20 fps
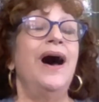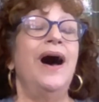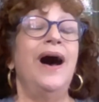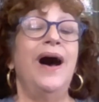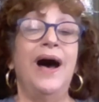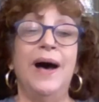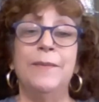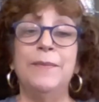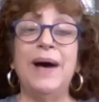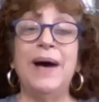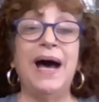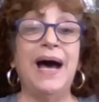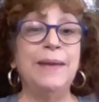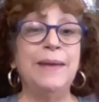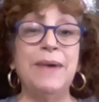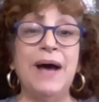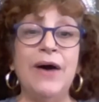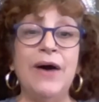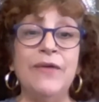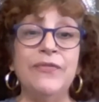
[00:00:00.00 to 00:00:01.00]

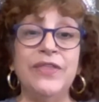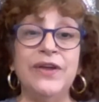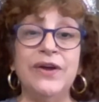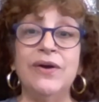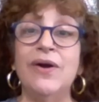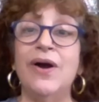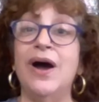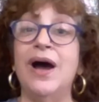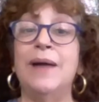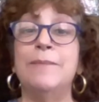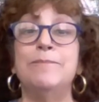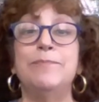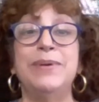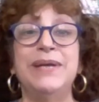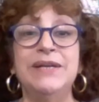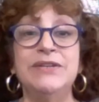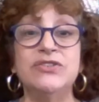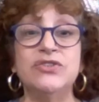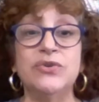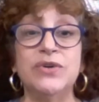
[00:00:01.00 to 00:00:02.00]
I'm out there on
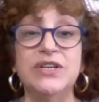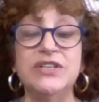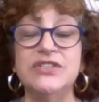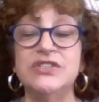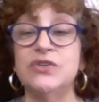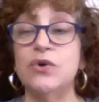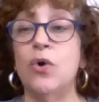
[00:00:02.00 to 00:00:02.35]
Pinterest,